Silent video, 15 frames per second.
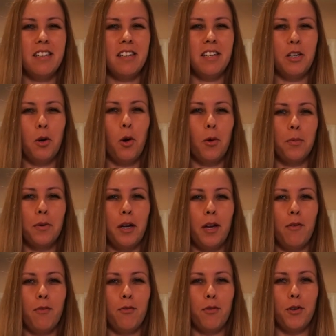
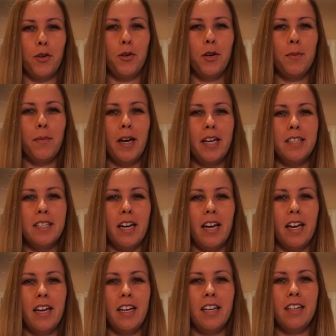incorporate fruit in my
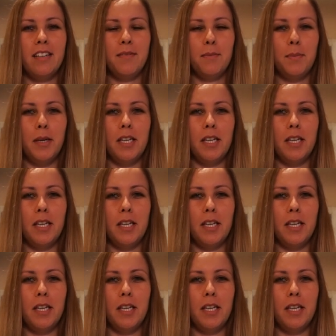diet,